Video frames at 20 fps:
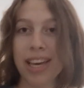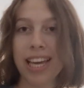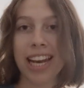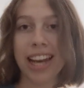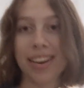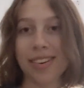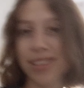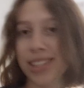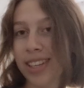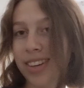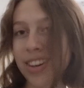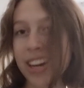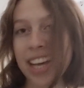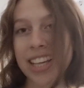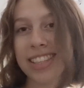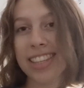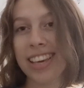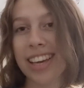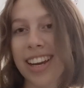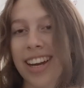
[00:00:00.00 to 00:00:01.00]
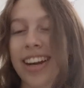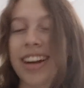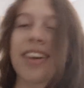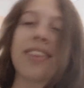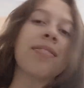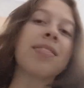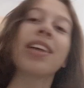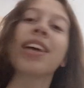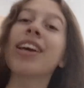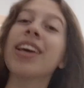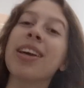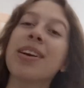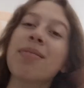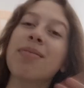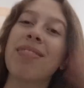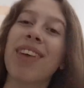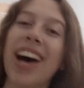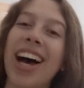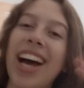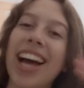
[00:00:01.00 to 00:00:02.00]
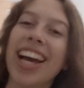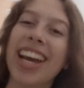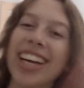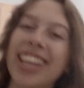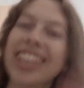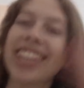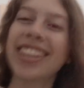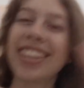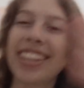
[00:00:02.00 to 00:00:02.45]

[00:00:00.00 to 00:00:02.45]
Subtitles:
and I will see you guys later. Bye!